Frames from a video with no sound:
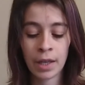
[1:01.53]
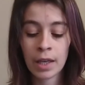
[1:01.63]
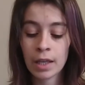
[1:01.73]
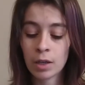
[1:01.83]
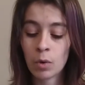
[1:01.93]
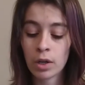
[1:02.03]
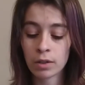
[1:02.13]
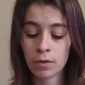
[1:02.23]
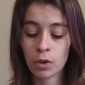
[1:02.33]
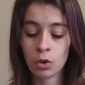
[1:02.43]
He works
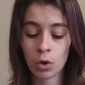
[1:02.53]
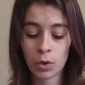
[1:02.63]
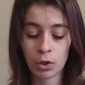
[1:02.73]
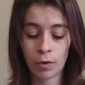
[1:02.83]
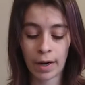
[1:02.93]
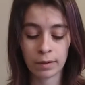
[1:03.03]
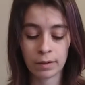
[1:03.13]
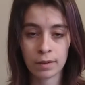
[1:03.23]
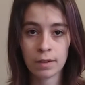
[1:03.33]
for the Norwood grounds.